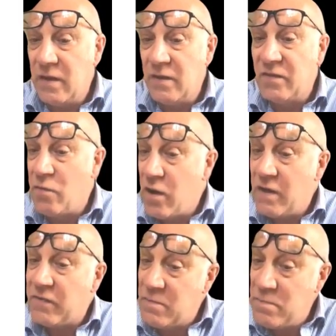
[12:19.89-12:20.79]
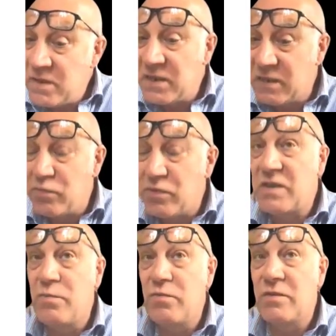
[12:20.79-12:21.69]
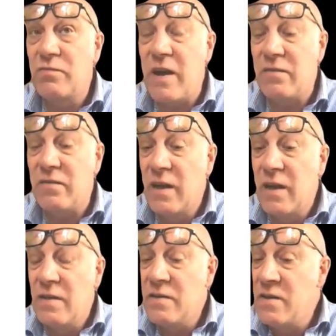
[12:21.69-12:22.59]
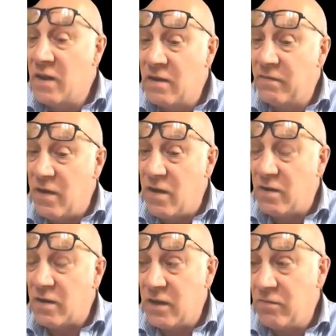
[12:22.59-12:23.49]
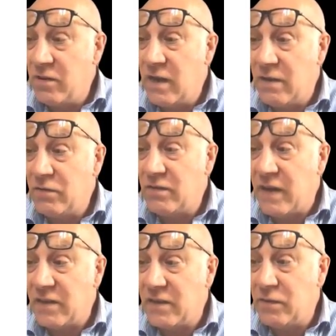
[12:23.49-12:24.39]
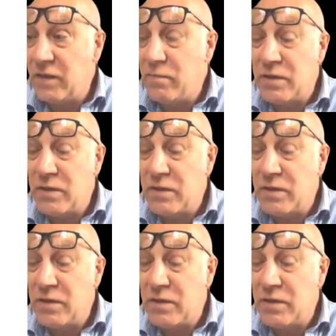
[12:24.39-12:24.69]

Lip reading: And so I have committed to principles around none of our current levels of activity,